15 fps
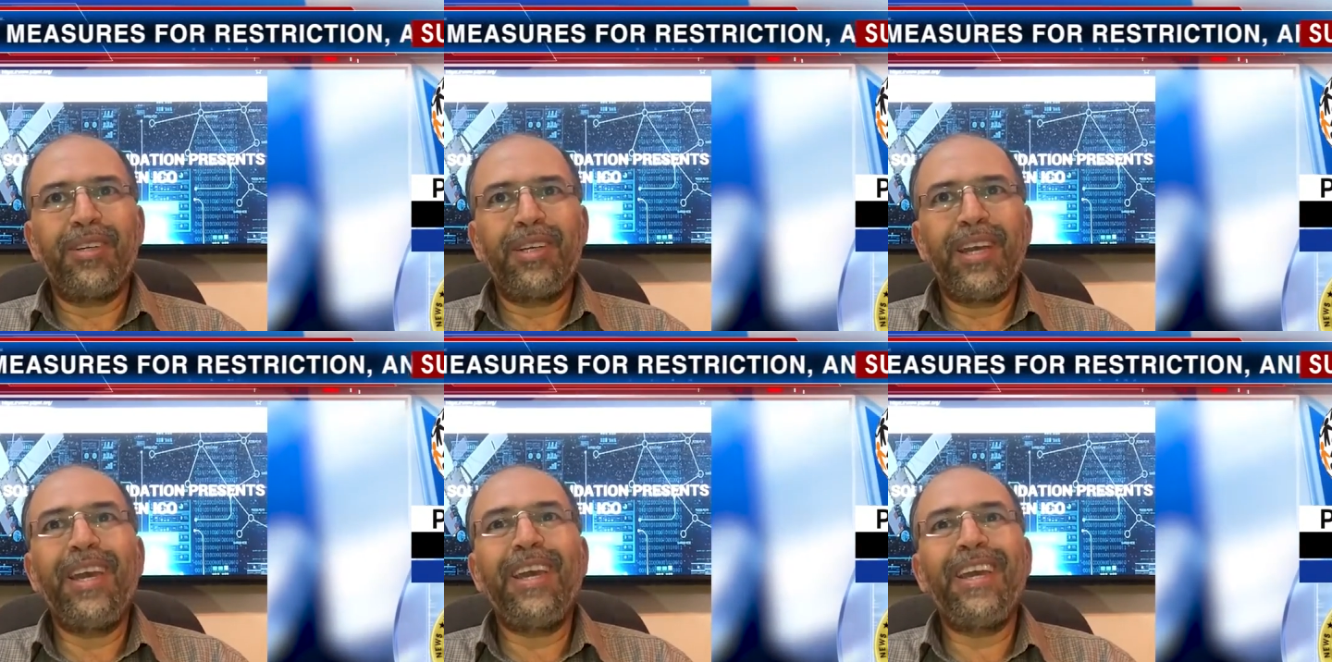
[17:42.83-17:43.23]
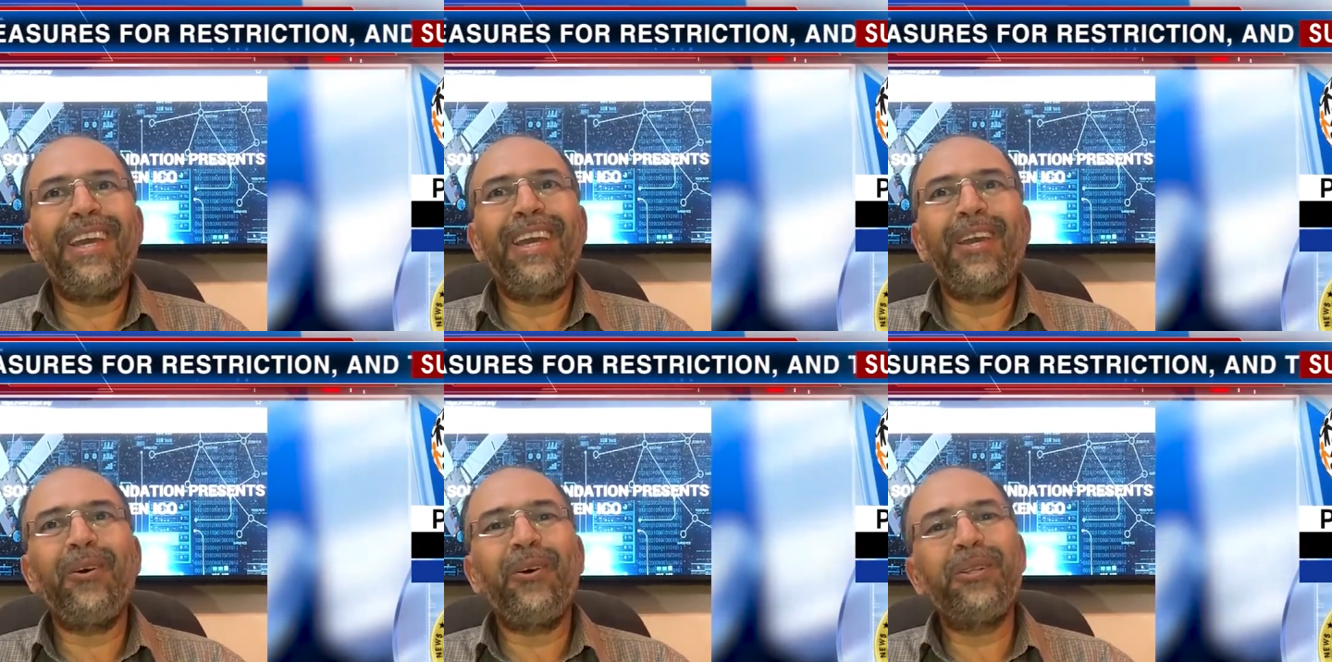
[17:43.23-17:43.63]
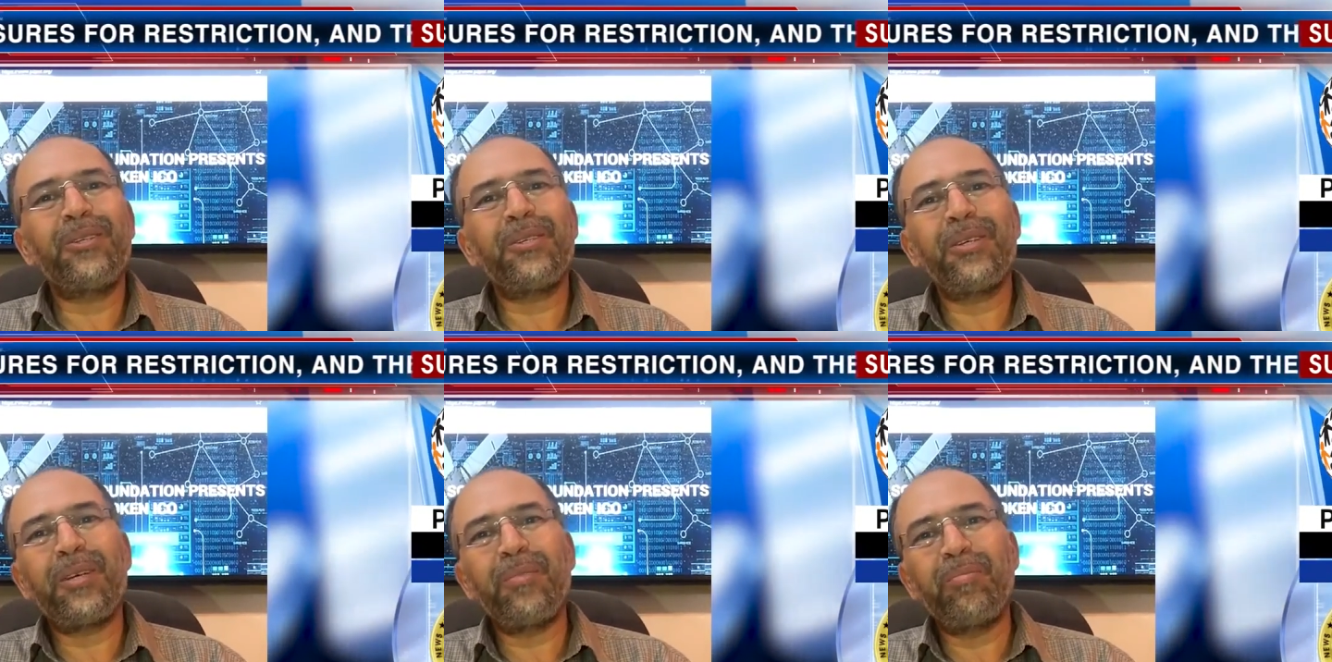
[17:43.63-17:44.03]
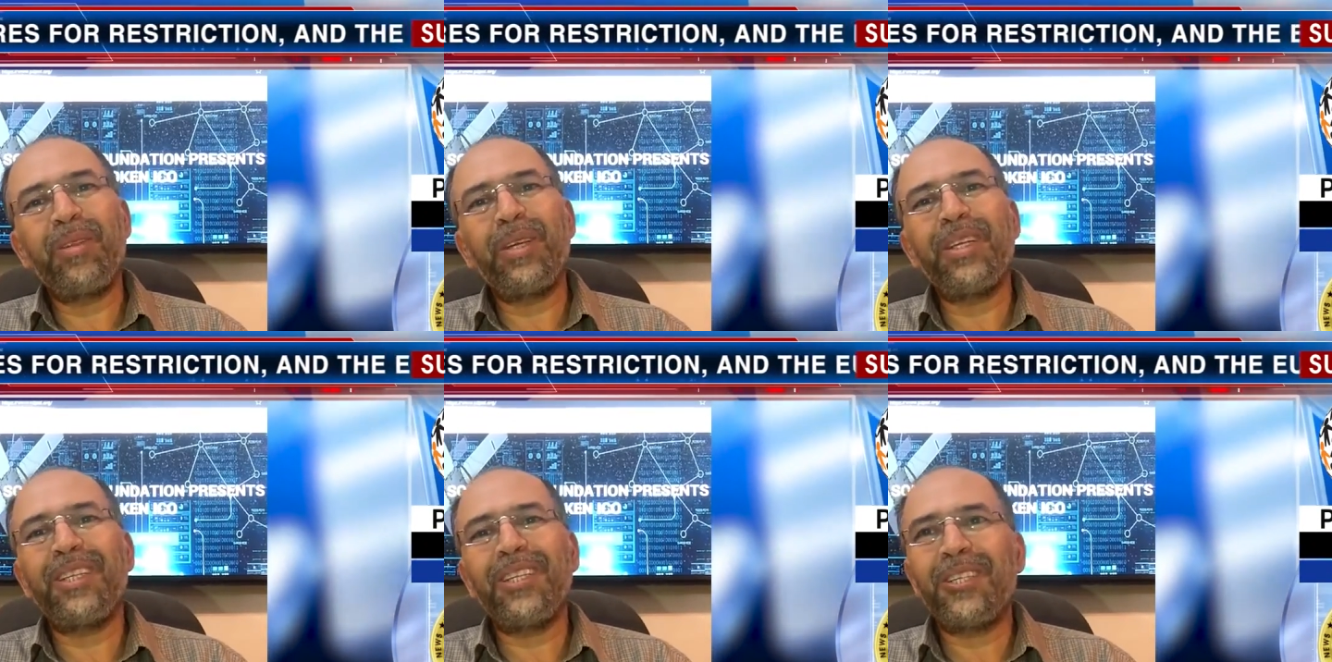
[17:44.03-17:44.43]
he also
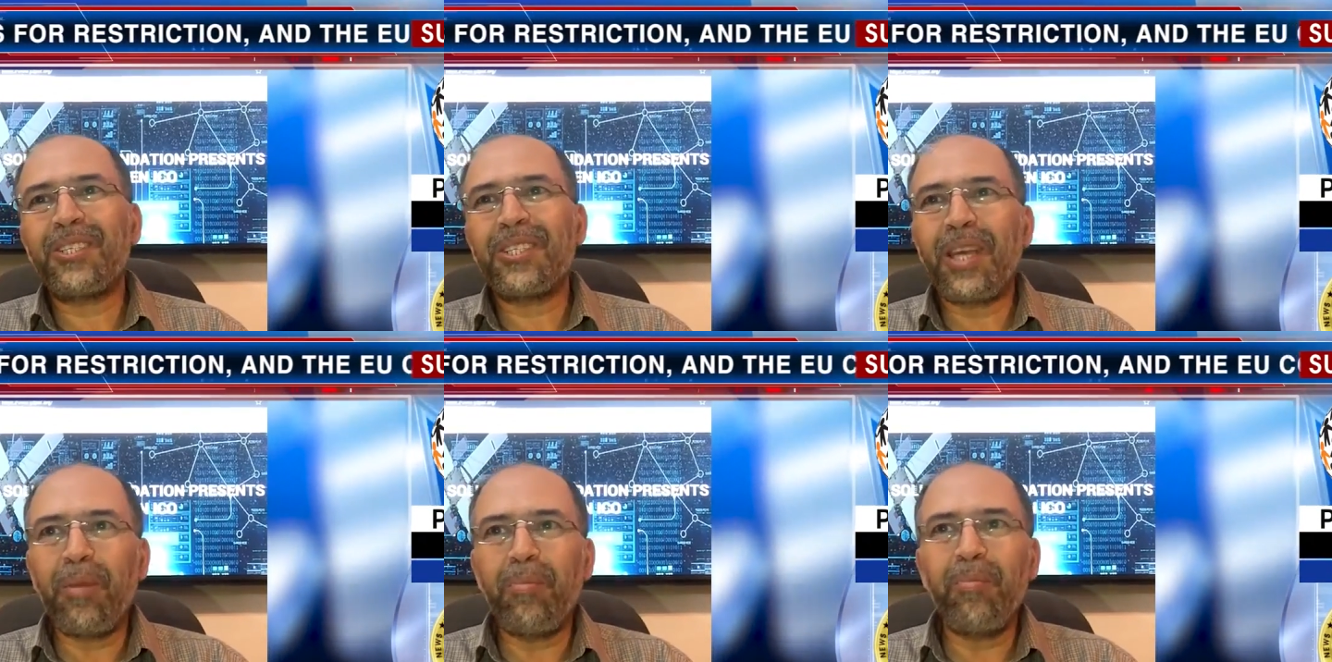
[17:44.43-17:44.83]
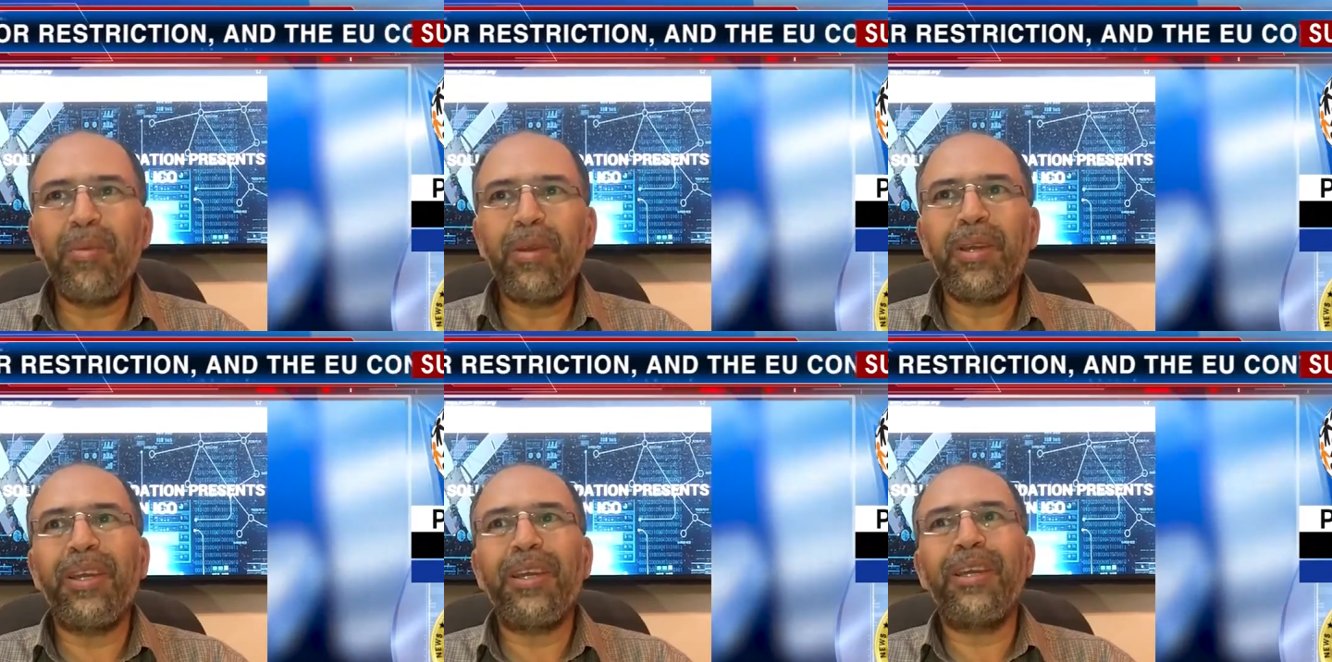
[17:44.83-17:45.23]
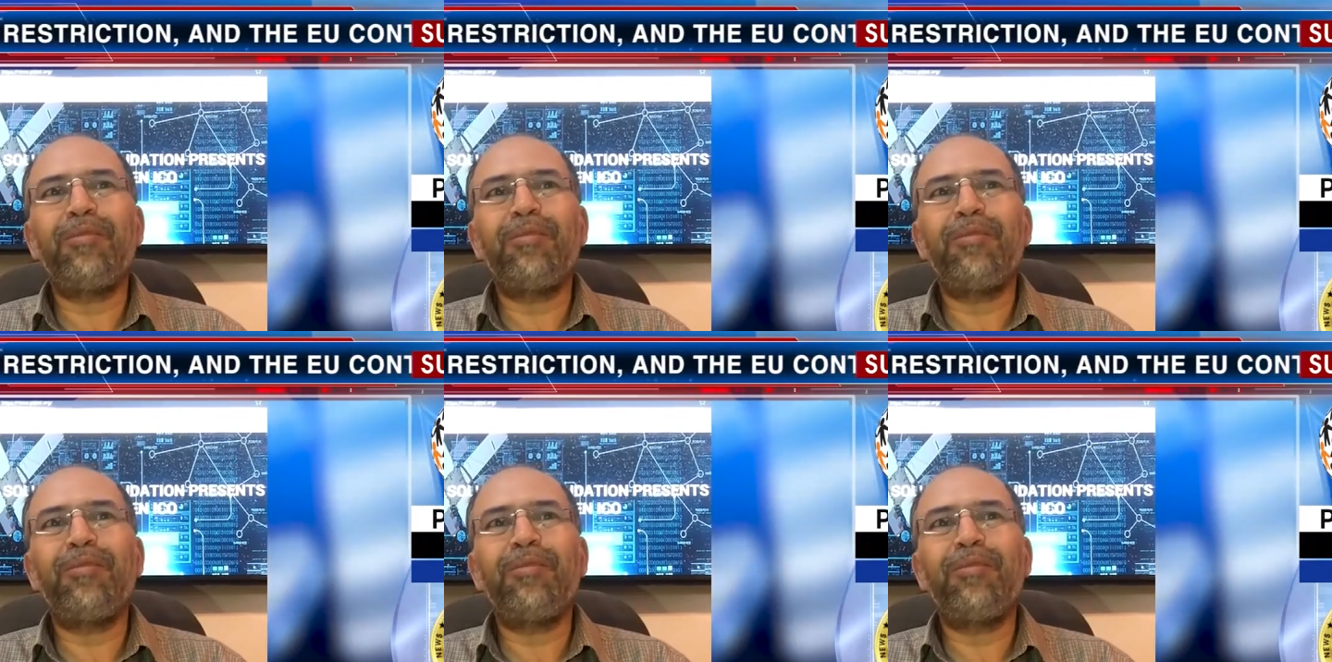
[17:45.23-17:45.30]
completed his MBA